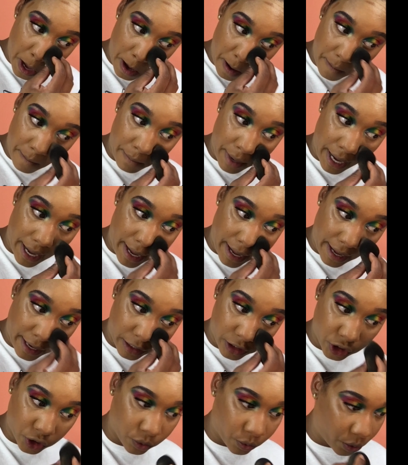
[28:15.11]
my
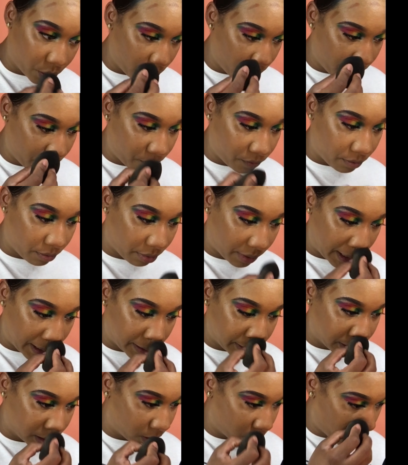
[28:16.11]
actual brow
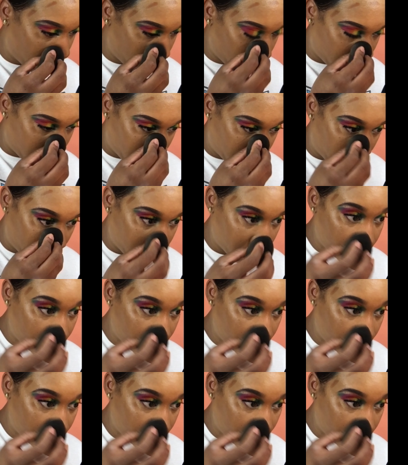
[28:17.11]
tutorial.